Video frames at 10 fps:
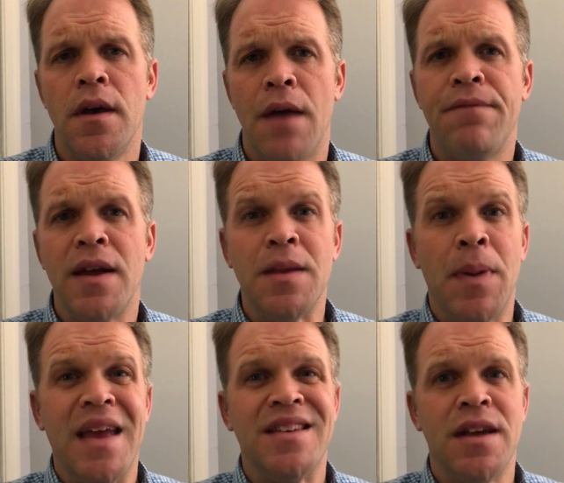I'm finding
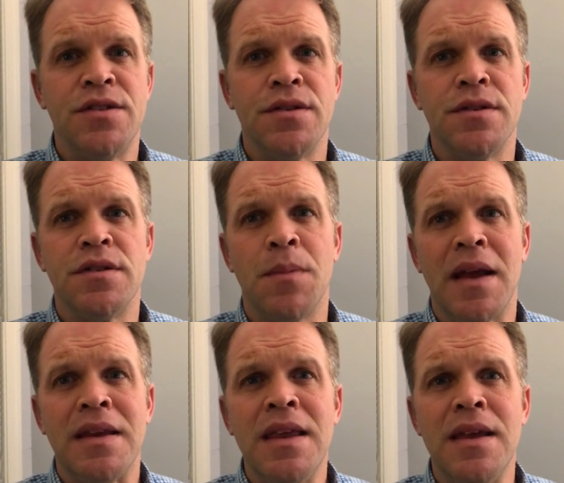pay attention to
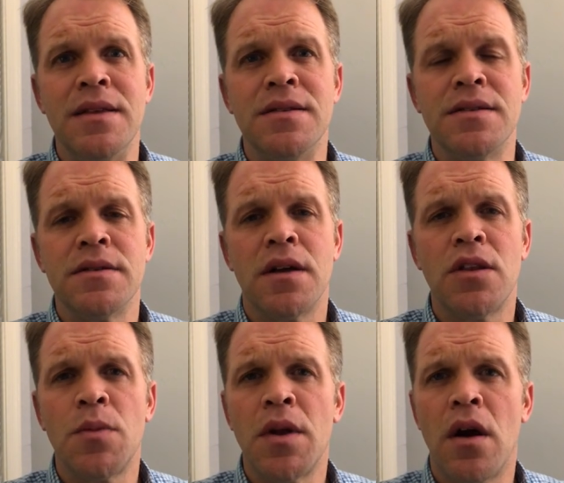my needs a
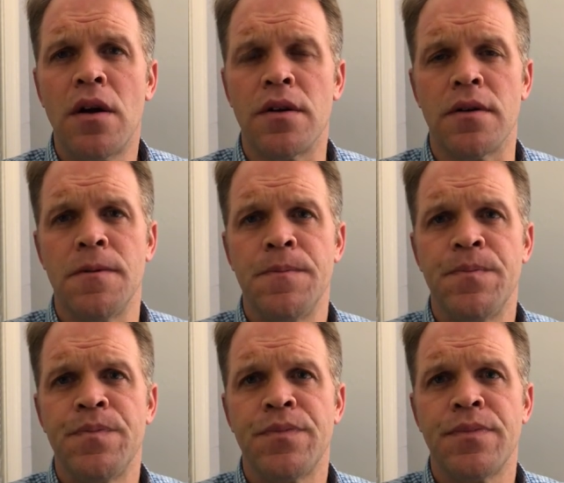little bit harder.
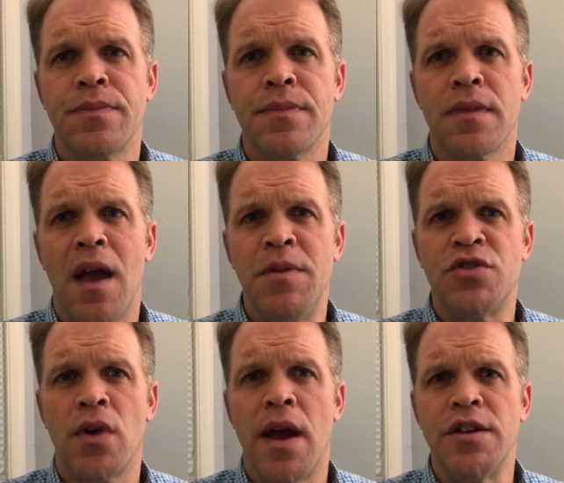I've been
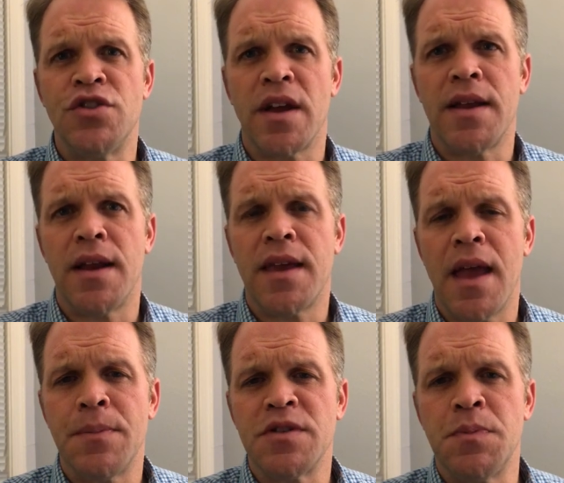trying to check in on
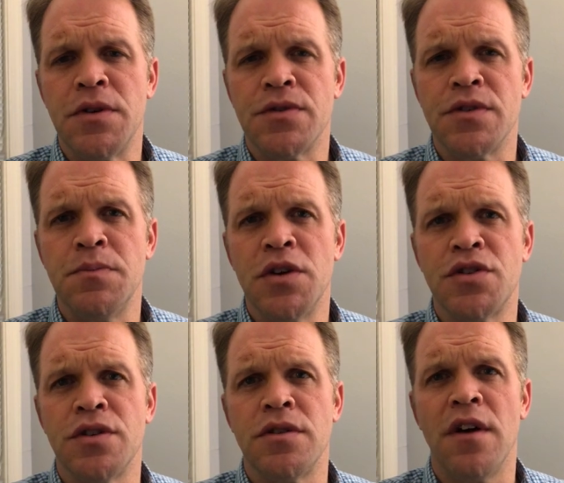campus ministry's
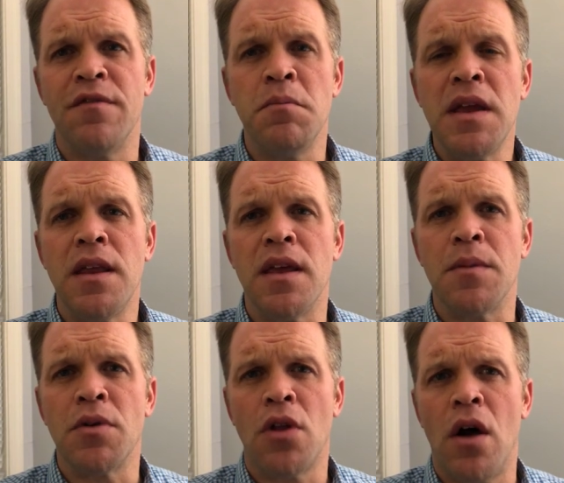mission of
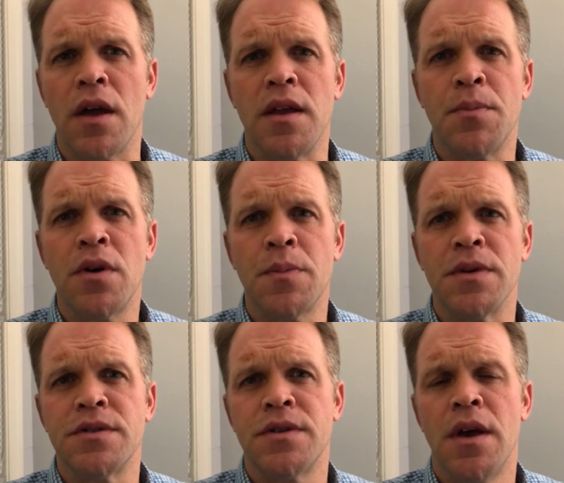meaning, belonging, and
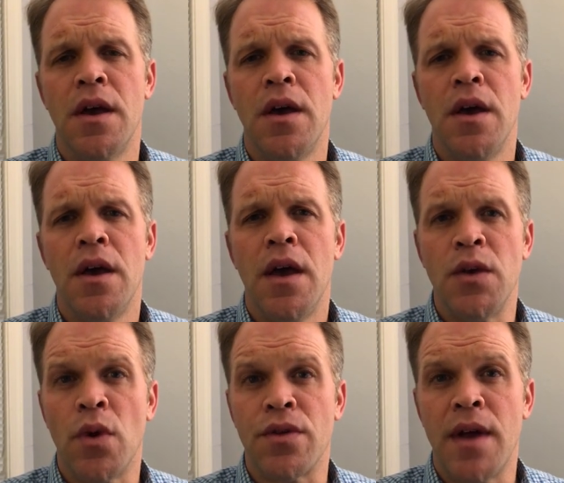purpose,
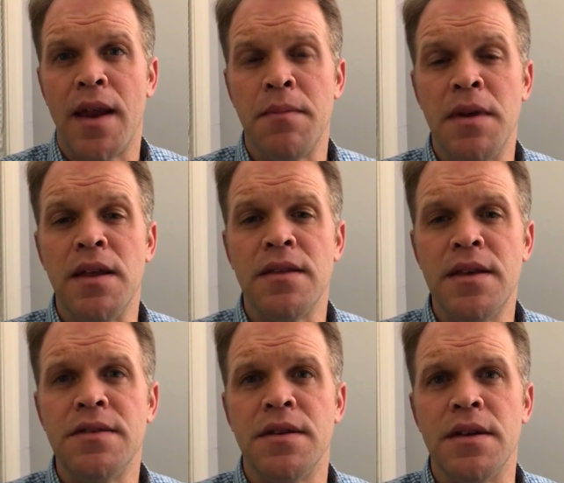and whether or not I'm meeting
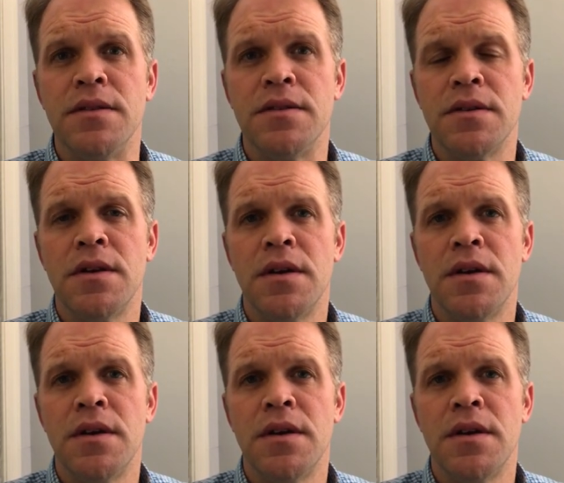these needs.